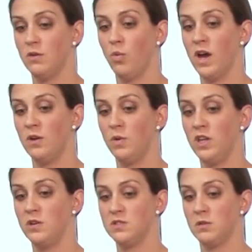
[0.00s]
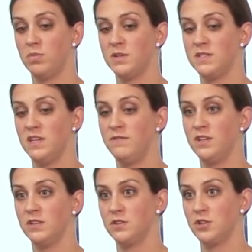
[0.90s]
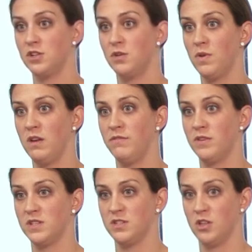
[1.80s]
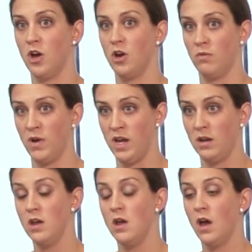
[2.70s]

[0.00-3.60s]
why do we use the perceived exertion rate versus the heart rate?